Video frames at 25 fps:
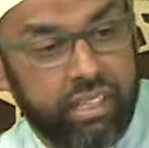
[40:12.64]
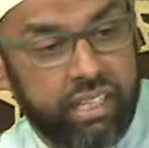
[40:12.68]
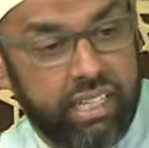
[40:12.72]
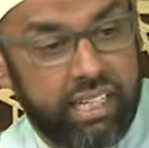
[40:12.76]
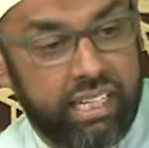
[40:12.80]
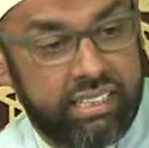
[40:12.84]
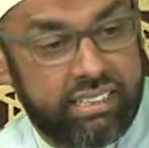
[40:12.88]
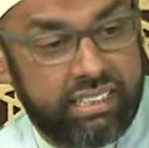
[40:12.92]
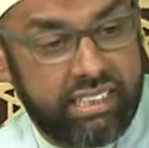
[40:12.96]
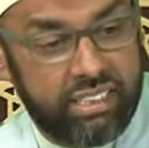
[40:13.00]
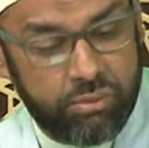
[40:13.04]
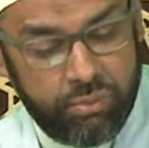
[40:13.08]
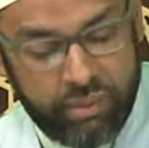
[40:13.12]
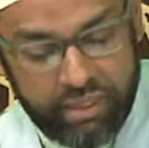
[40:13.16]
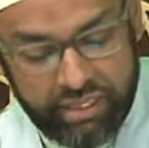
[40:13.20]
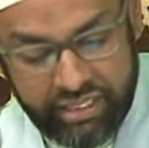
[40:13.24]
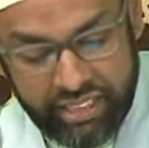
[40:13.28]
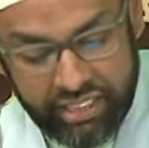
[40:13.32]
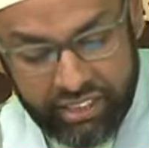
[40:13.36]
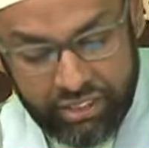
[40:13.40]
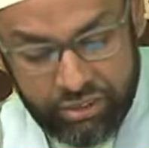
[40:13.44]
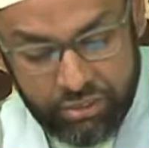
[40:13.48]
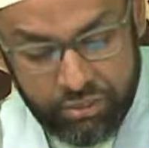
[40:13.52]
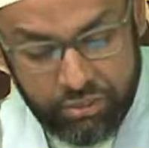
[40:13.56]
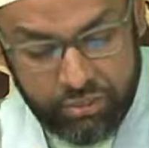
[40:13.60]
He says, when
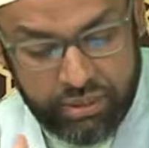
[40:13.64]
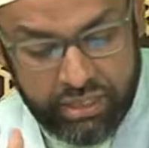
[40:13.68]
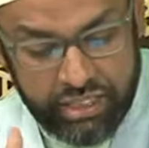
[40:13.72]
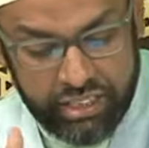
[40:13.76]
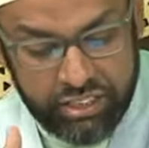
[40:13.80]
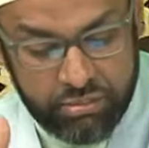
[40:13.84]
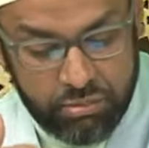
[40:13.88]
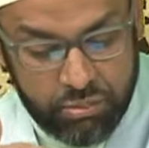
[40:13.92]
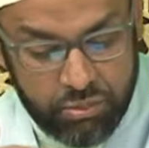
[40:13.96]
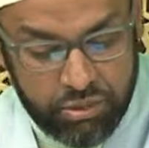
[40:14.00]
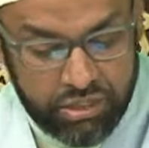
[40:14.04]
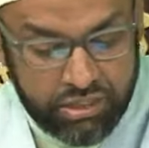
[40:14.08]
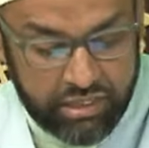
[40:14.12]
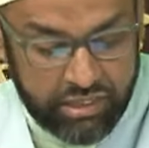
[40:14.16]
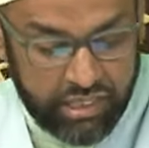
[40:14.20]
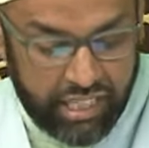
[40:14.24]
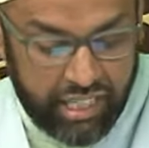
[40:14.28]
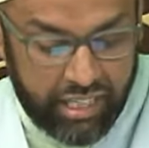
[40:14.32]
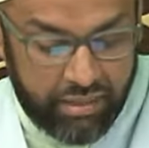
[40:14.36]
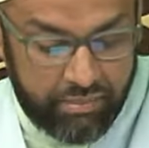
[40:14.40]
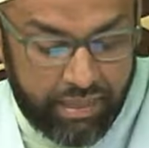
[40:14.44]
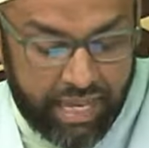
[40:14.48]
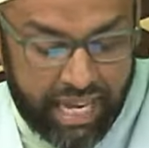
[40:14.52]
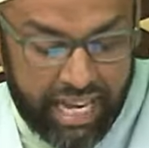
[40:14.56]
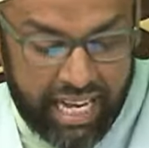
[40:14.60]
they do these
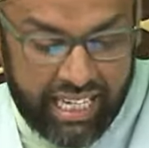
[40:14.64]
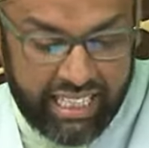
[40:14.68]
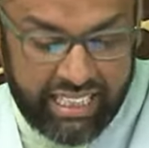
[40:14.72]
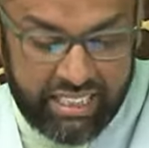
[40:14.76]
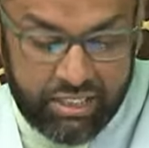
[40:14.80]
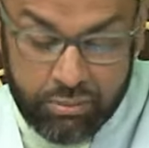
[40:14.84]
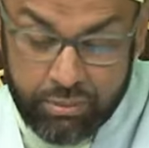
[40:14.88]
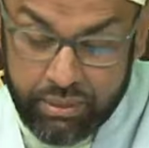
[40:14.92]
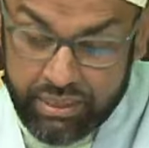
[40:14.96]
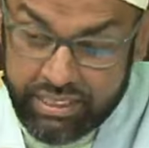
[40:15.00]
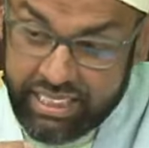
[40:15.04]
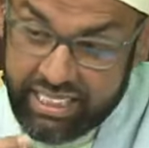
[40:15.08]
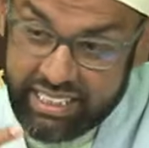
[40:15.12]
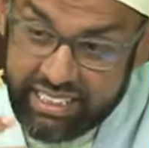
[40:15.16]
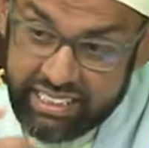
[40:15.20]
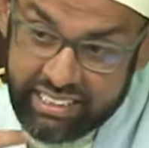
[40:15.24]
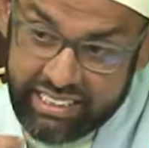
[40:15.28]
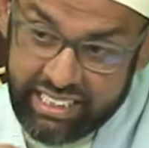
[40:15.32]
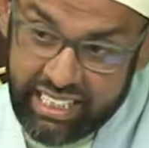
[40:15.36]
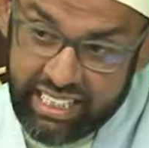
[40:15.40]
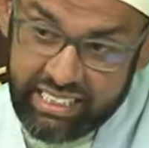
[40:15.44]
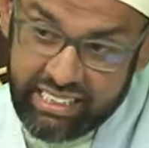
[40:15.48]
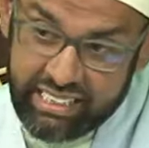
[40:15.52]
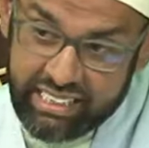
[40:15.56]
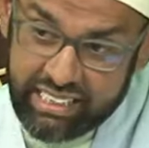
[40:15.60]
mustahab acts with
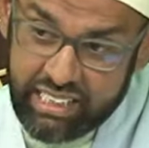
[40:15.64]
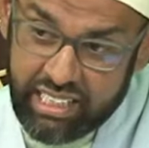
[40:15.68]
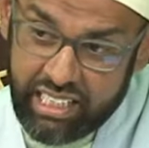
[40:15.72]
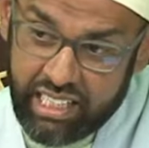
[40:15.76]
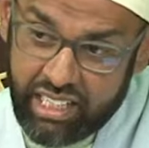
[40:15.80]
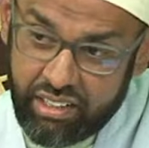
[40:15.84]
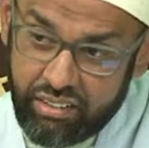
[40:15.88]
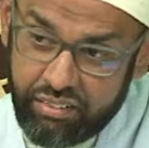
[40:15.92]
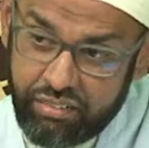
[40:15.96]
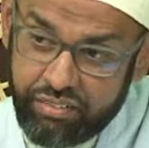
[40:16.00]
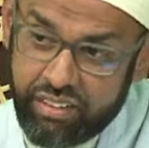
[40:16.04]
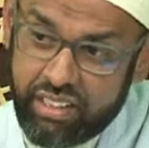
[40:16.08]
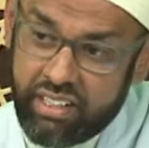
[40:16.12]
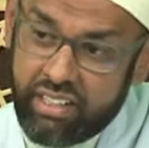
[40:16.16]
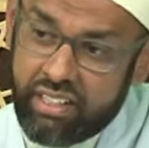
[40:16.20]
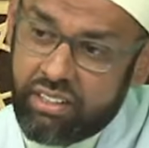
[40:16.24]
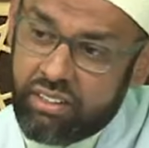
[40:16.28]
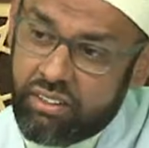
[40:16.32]
intense love,